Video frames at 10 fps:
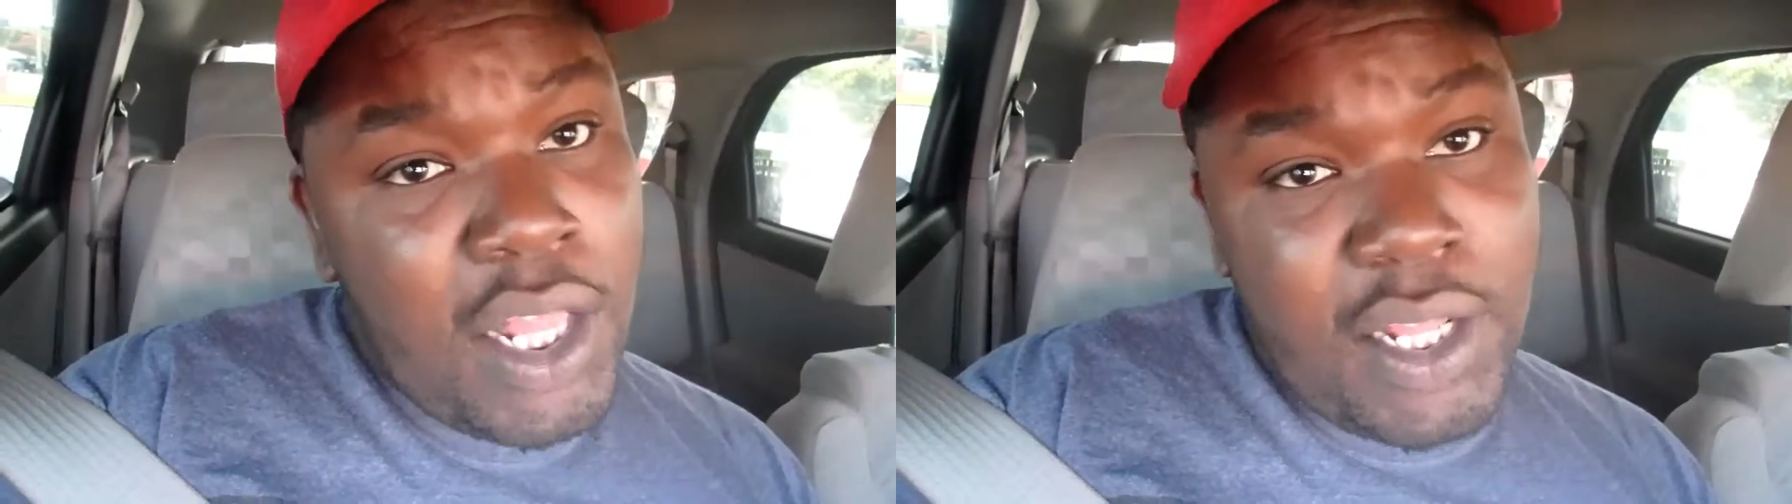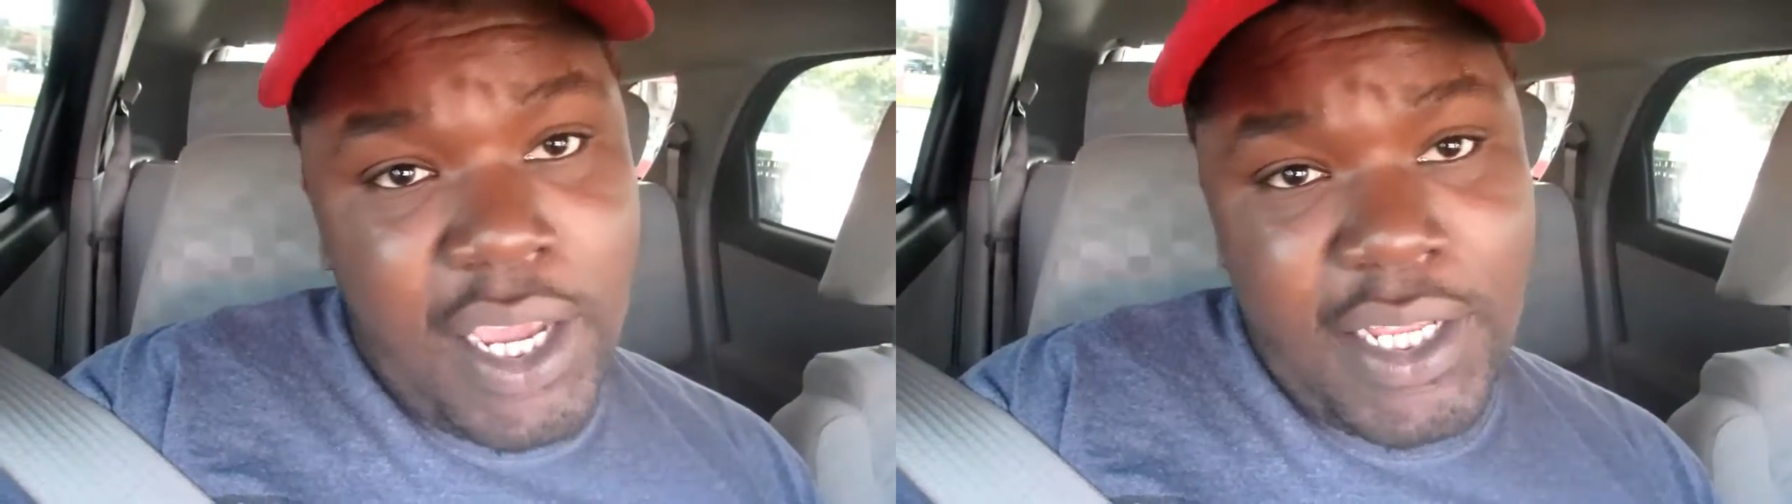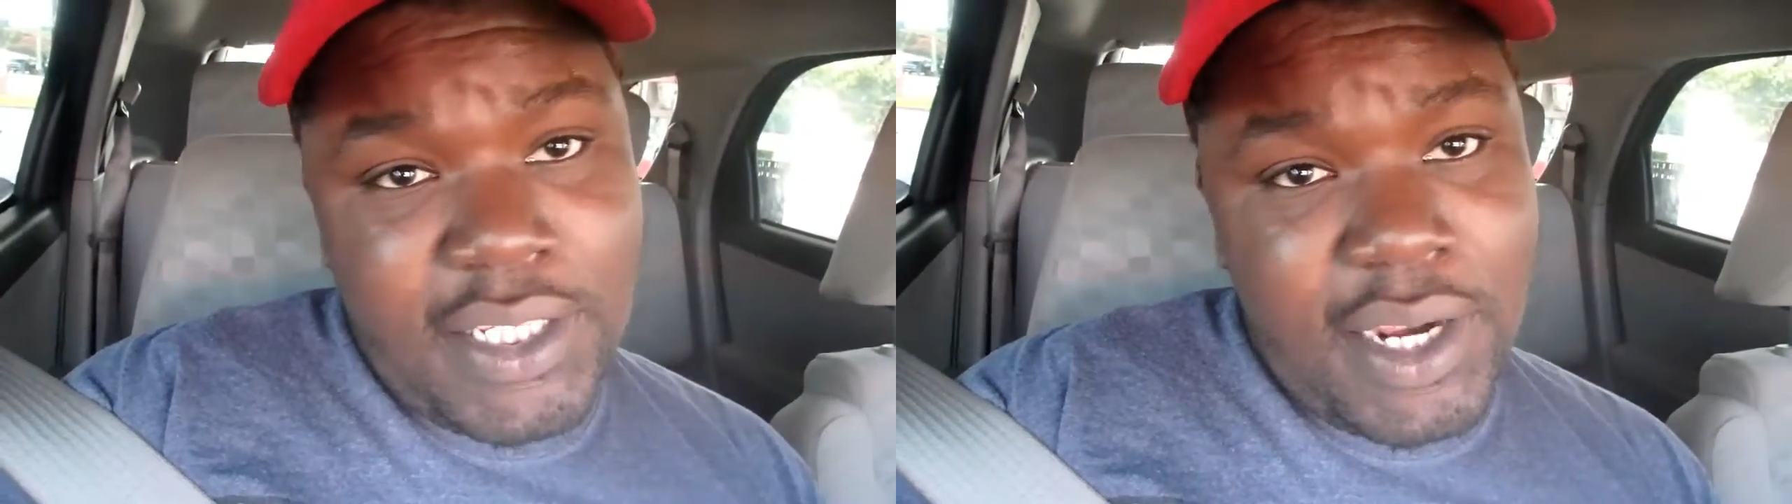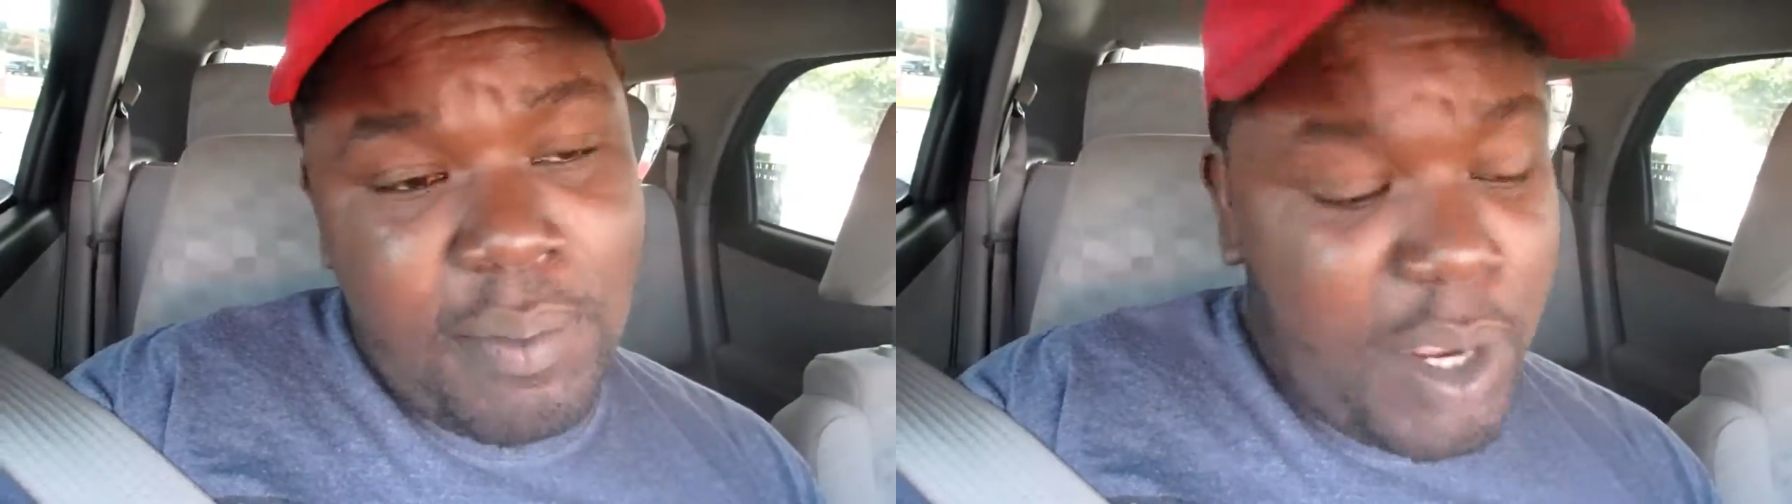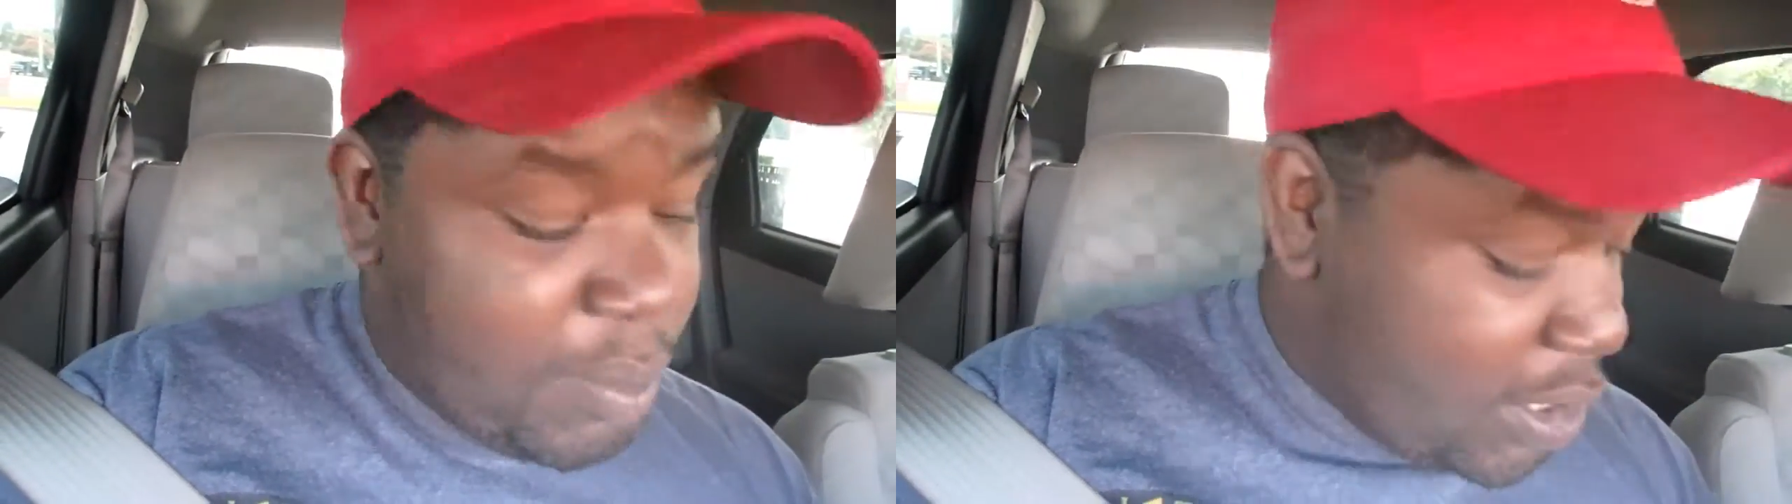like I said,
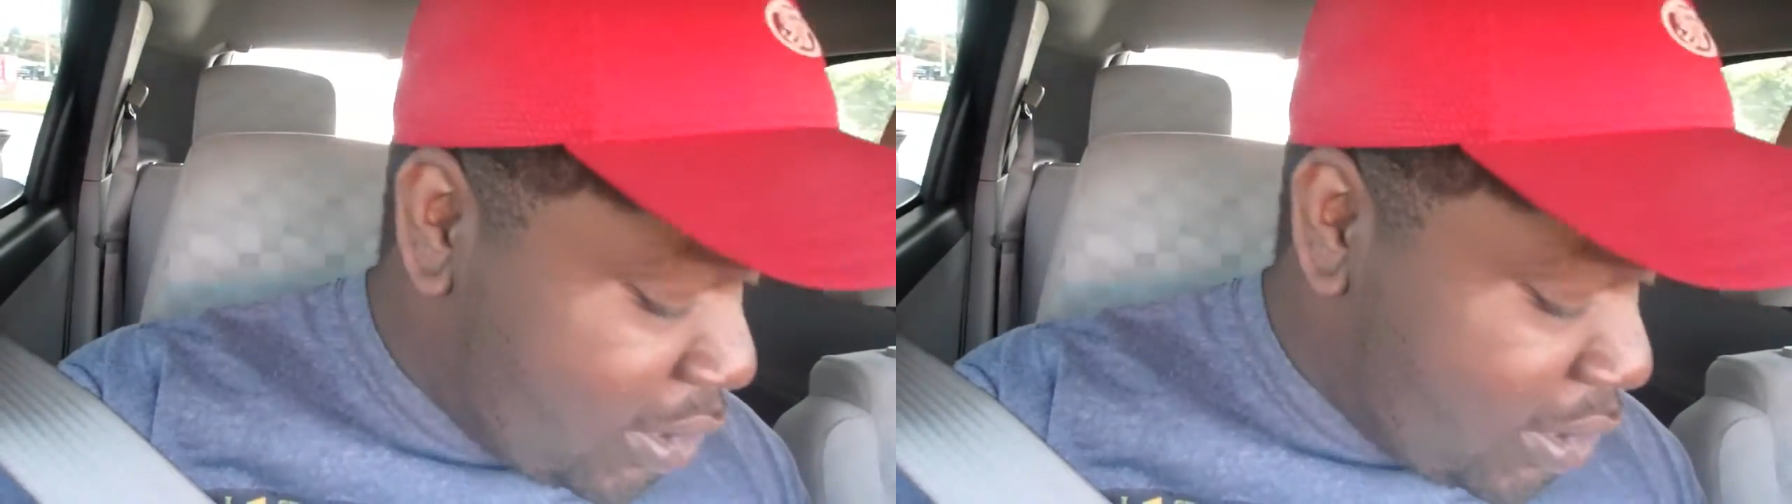I'm probably